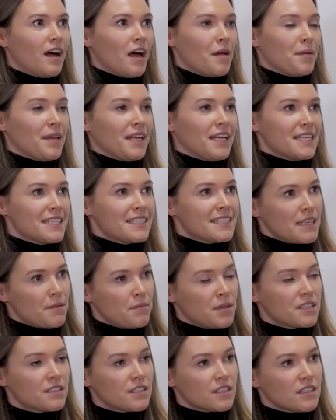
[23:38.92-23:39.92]
I mean, it's
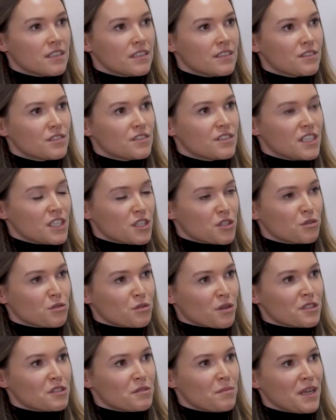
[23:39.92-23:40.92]
similar to digital
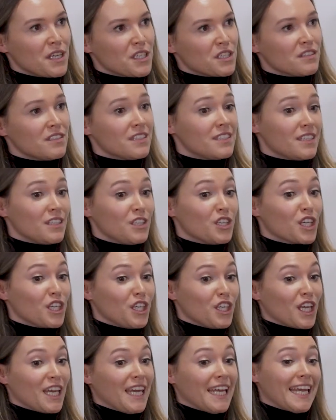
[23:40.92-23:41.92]
transformation, as in you're
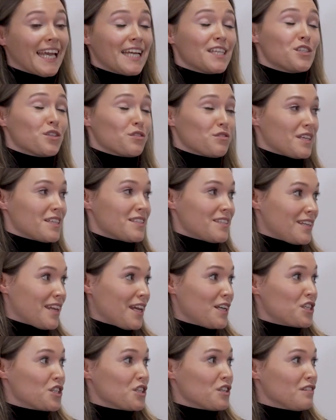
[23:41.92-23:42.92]
going to get to your
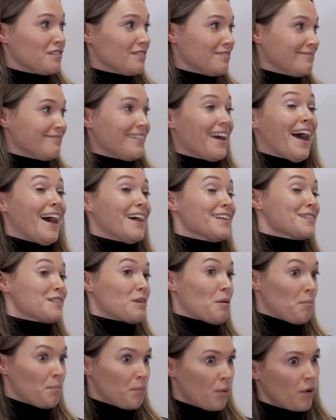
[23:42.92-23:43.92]
destination at
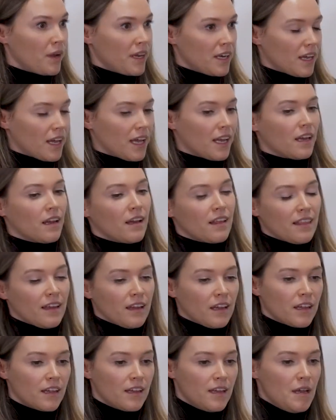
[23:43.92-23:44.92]
some point, and I
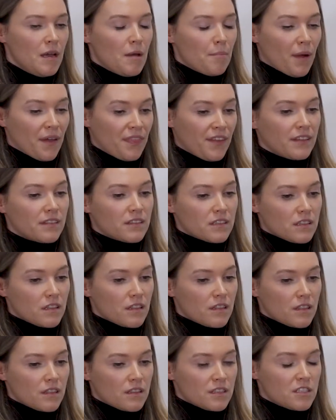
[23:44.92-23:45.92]
think
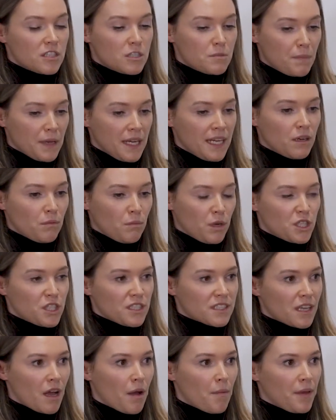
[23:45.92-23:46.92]
that the speed in which
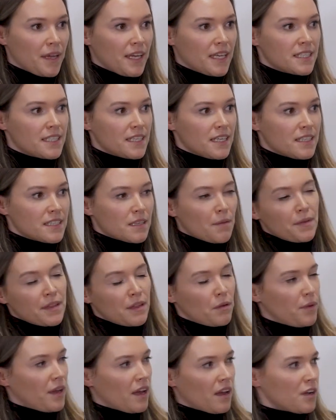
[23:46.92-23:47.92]
it's coming is something
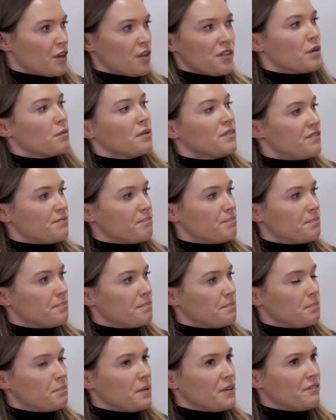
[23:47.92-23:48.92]
that I don't think
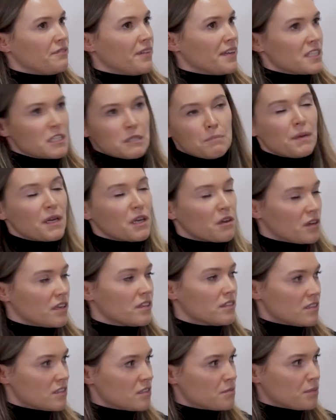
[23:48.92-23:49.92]
we've
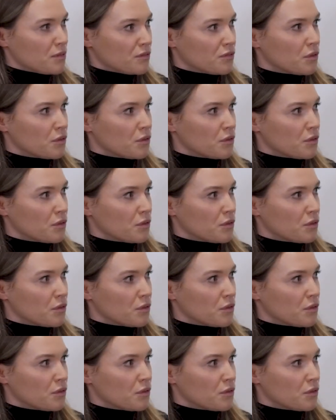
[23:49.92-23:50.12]
experienced